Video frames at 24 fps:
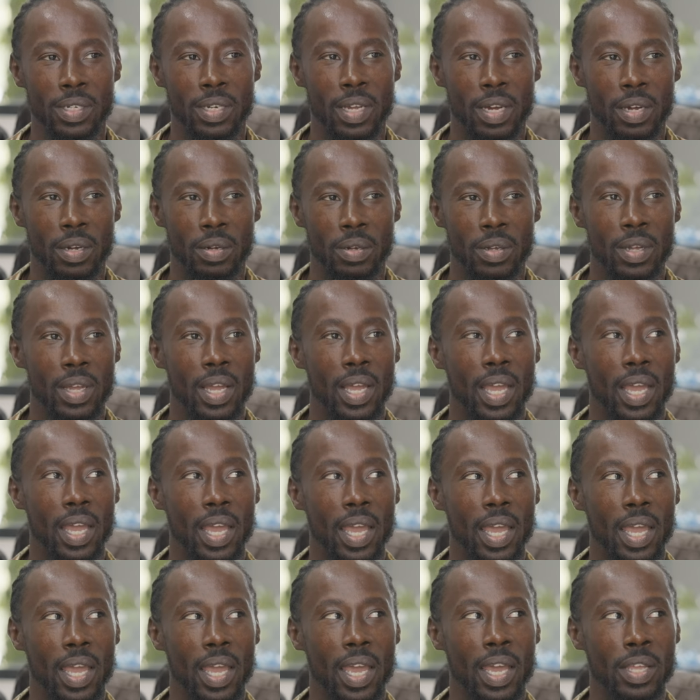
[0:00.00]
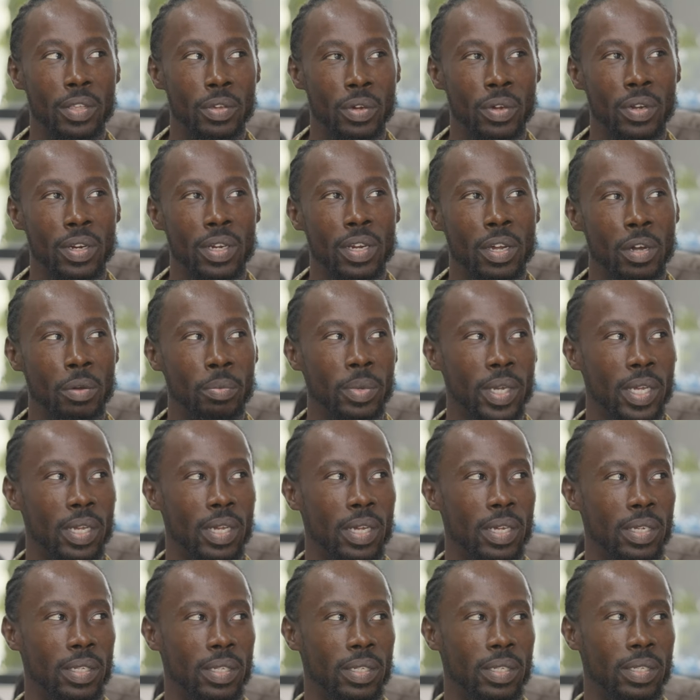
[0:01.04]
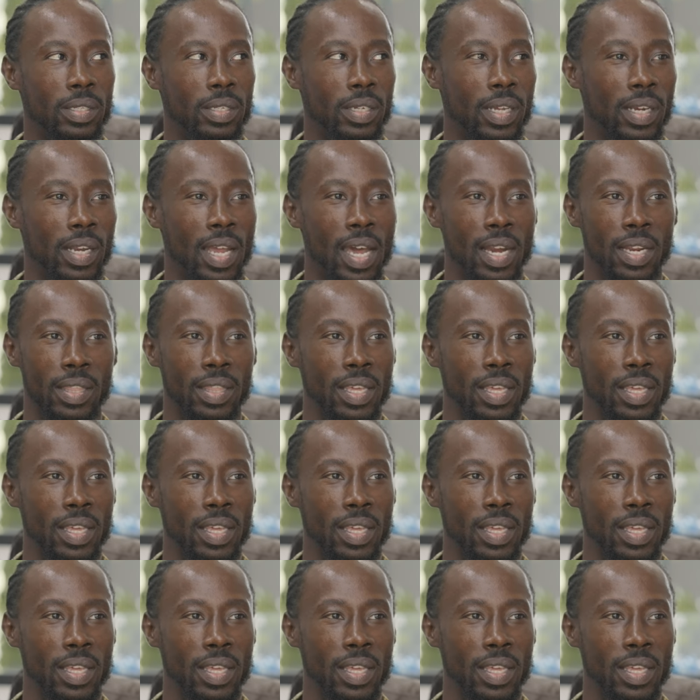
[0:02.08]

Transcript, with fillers: know. And you're going to know because a lot of